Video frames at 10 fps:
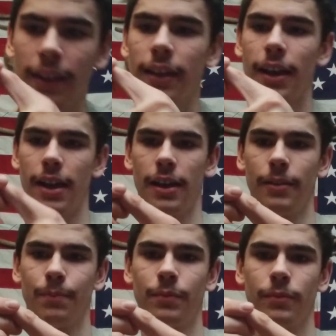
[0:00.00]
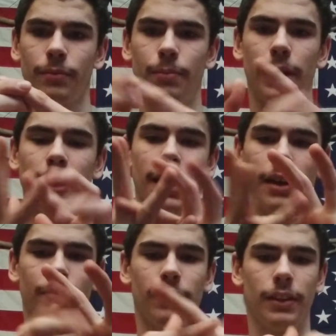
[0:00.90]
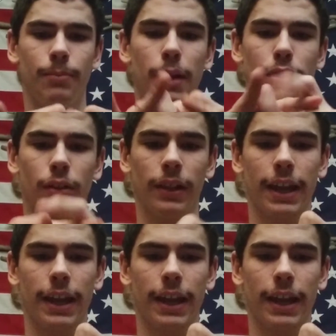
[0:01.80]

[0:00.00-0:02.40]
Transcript: But yeah, basically